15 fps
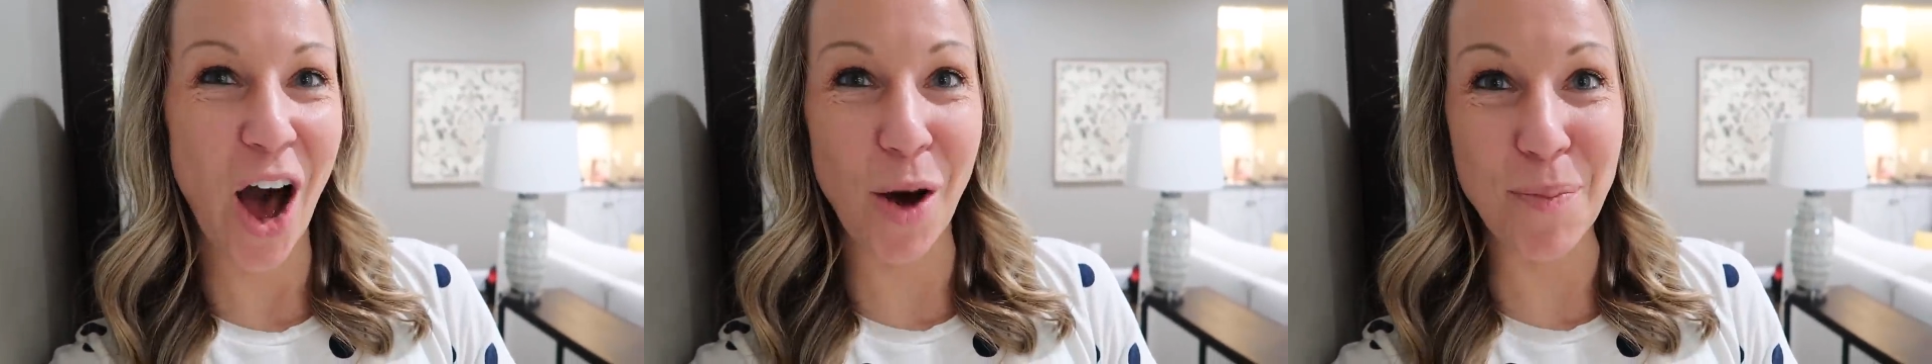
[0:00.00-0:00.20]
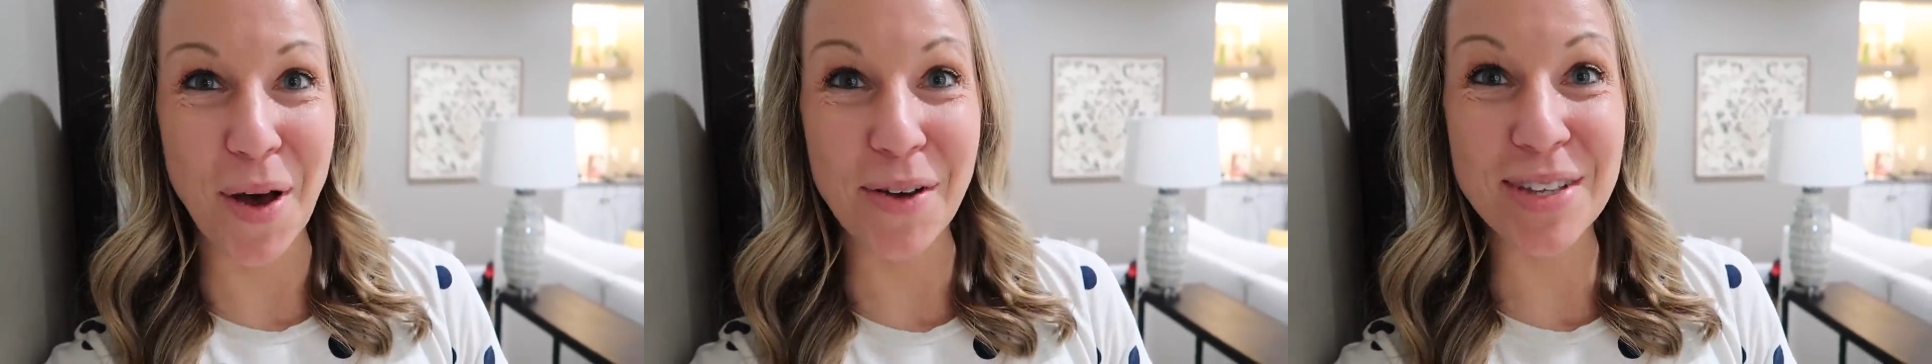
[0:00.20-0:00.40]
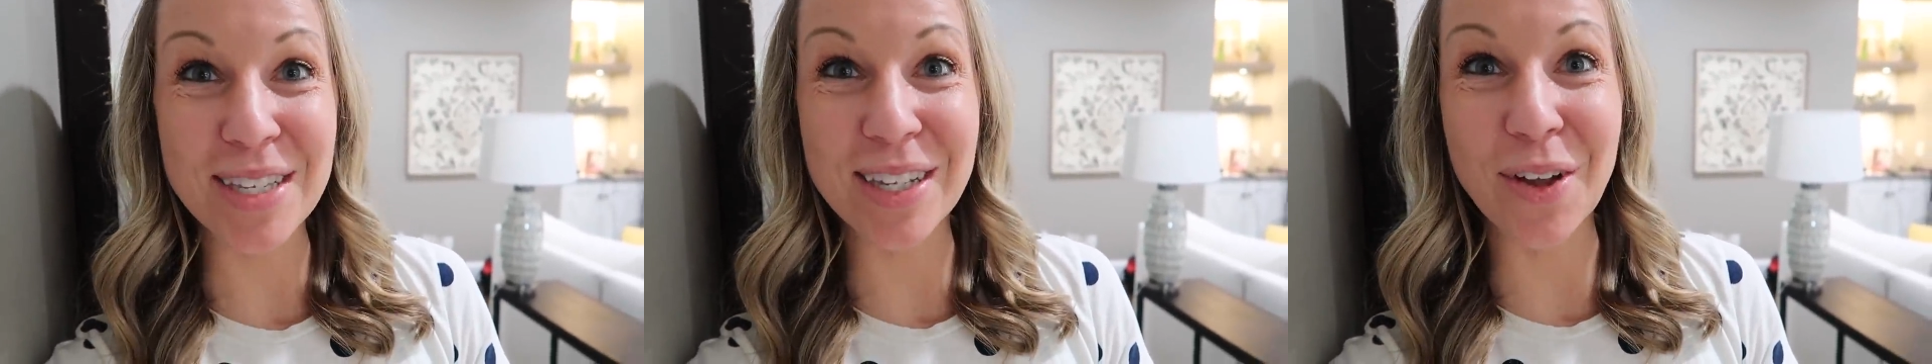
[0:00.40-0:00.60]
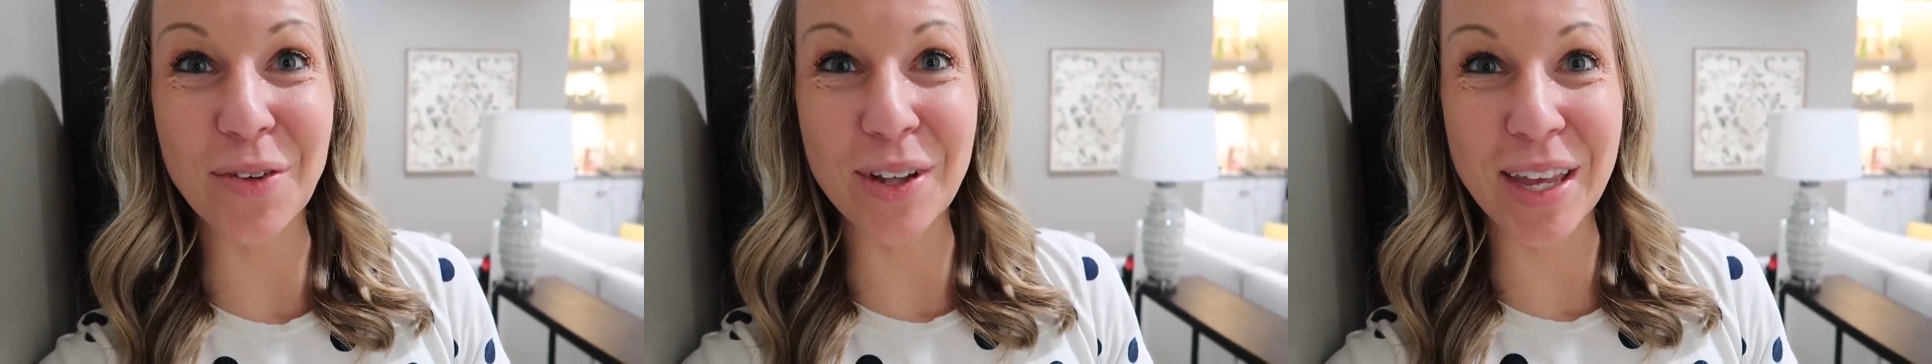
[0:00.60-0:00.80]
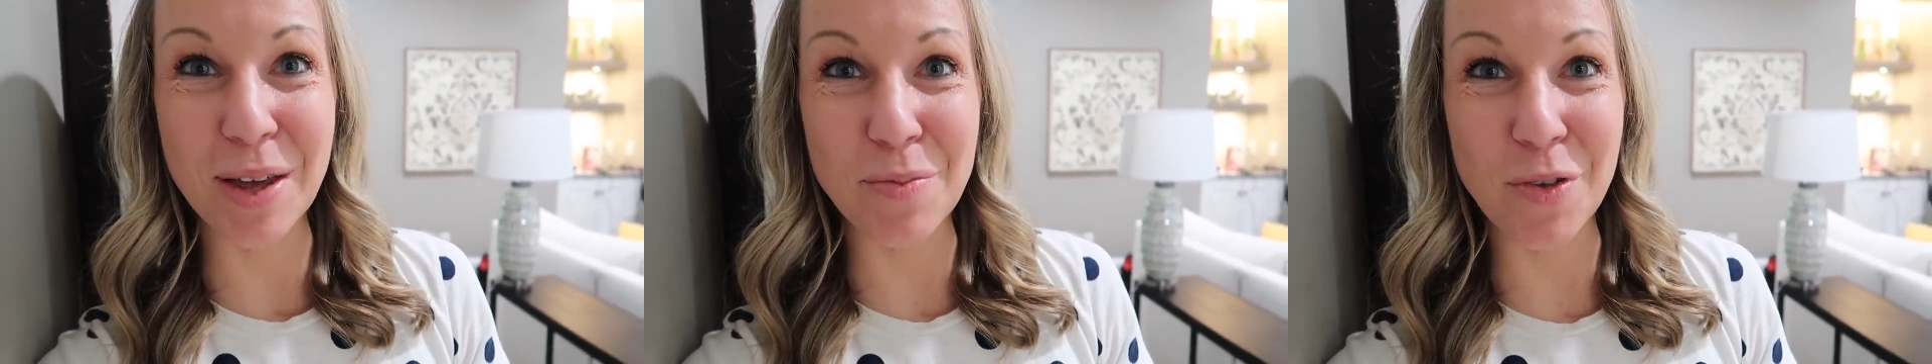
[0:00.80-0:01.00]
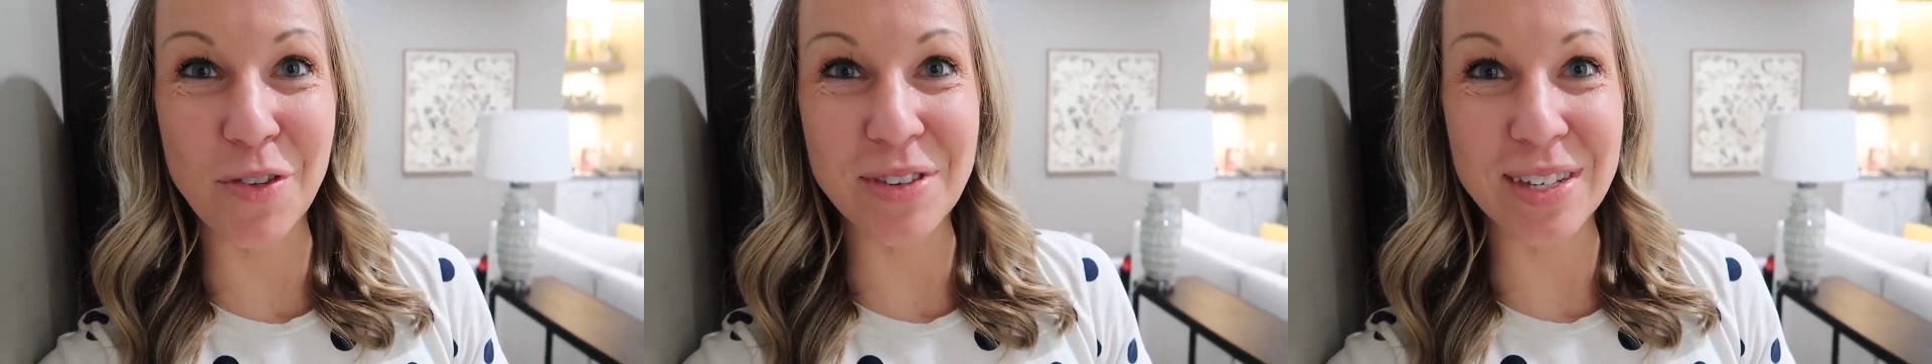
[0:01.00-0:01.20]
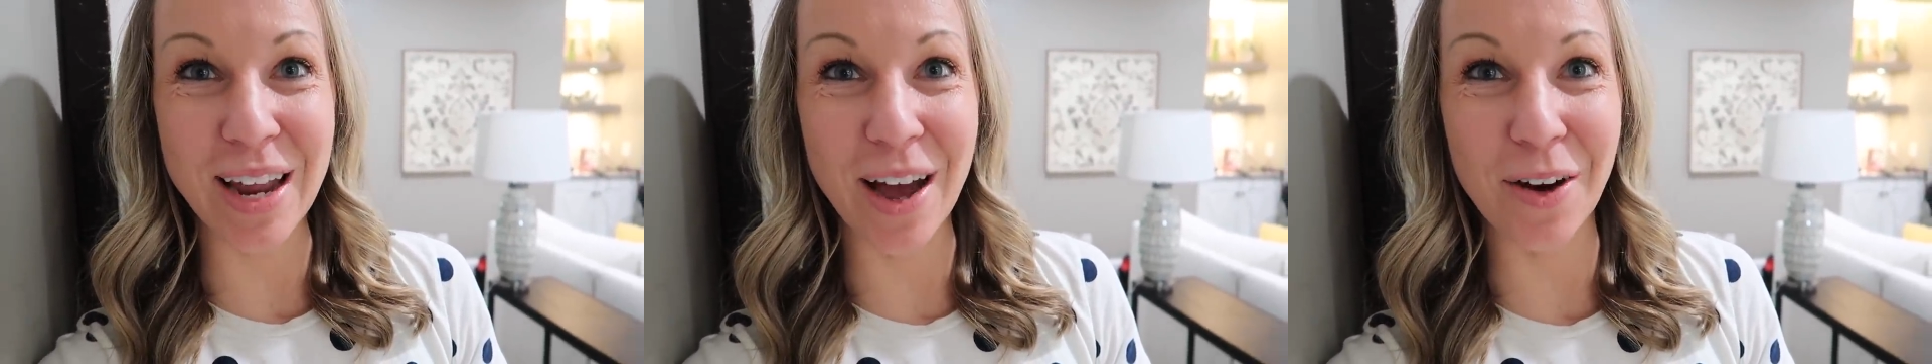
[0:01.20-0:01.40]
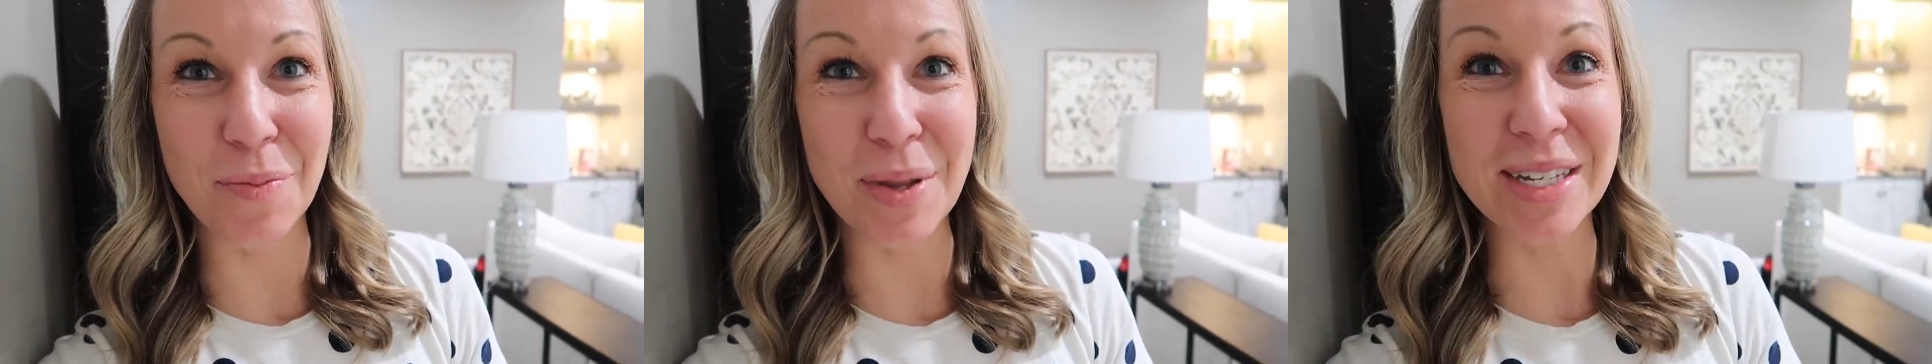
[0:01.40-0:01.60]
on how slowly it moves and
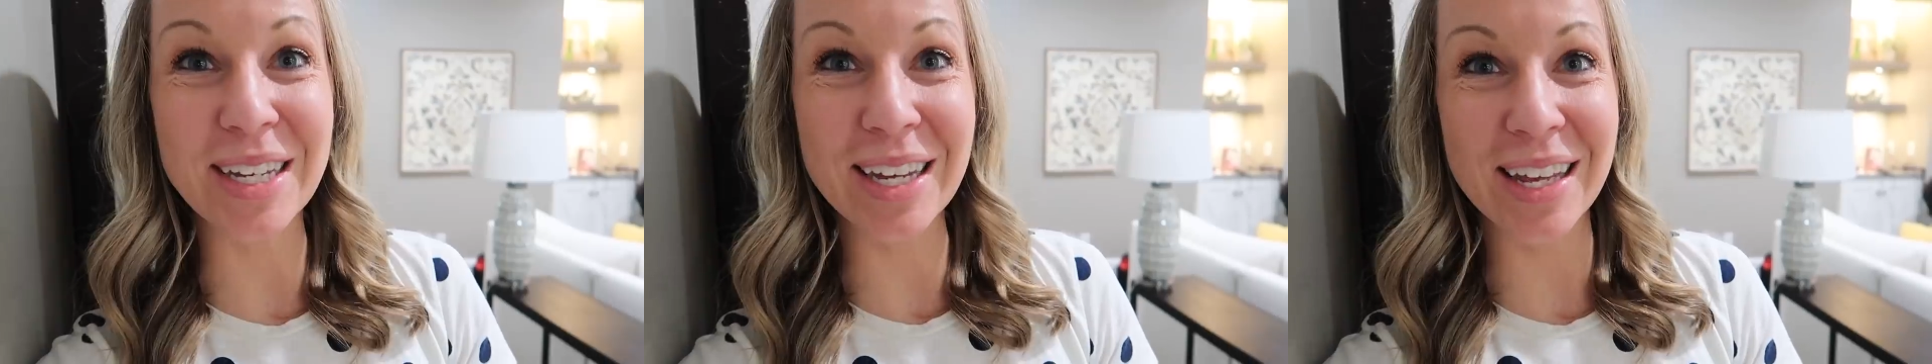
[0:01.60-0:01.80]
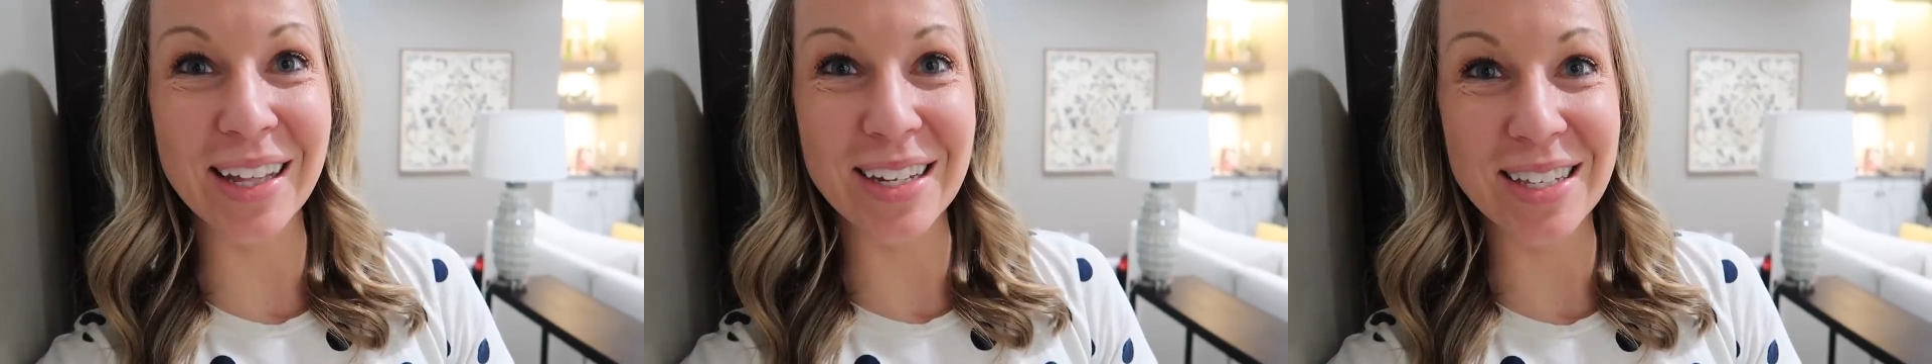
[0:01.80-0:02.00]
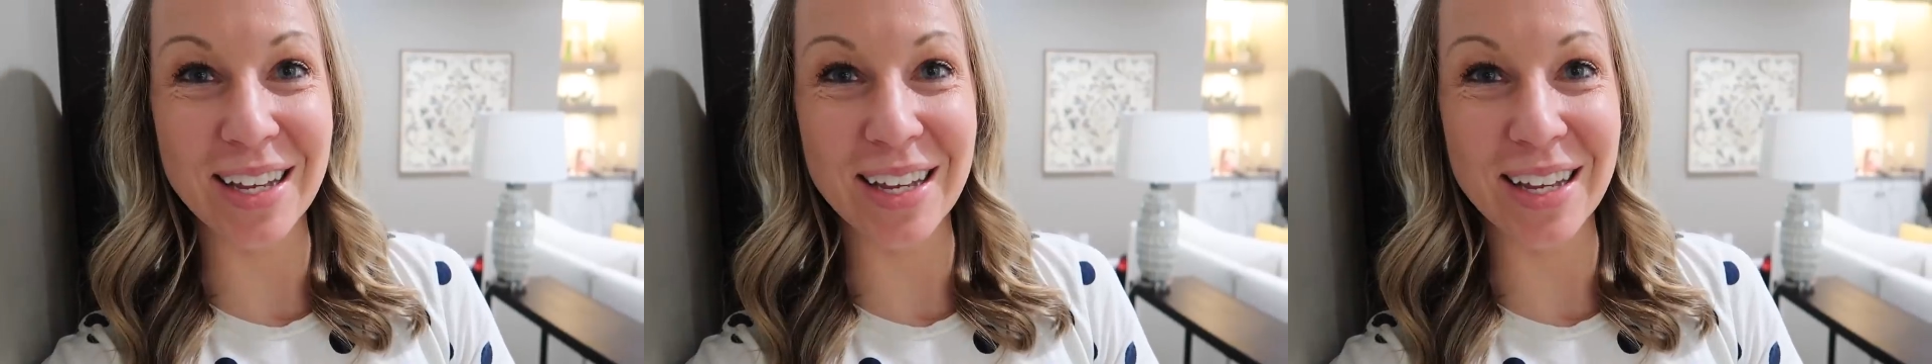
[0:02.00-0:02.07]
how meticulous